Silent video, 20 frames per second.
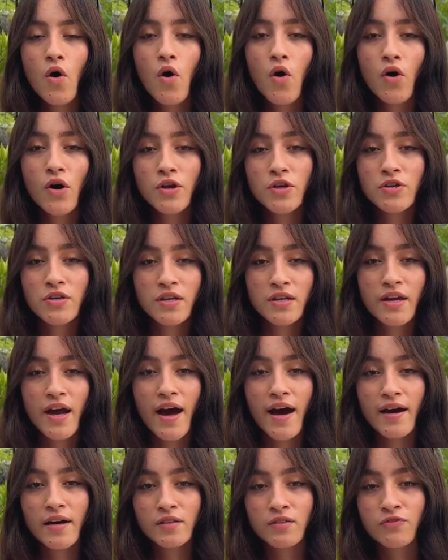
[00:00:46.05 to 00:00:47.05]
or you can
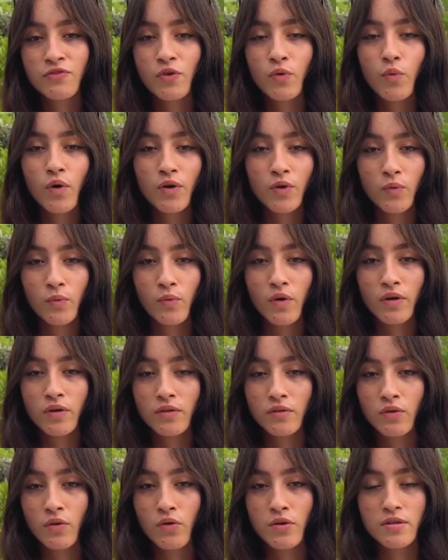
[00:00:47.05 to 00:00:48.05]
ask for one-on-one
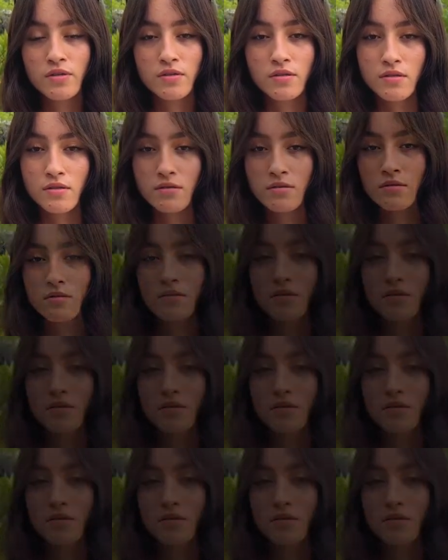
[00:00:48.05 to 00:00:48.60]
courses.